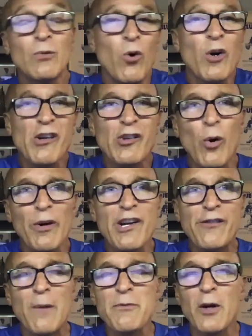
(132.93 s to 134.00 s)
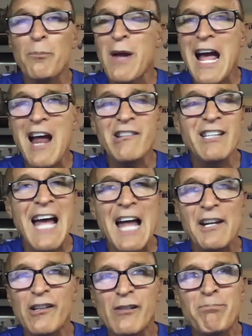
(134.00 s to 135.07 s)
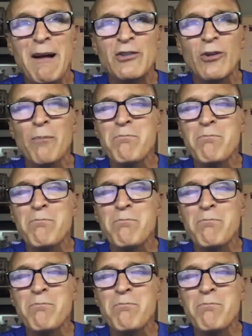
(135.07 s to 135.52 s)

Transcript: or stories from their past that had a special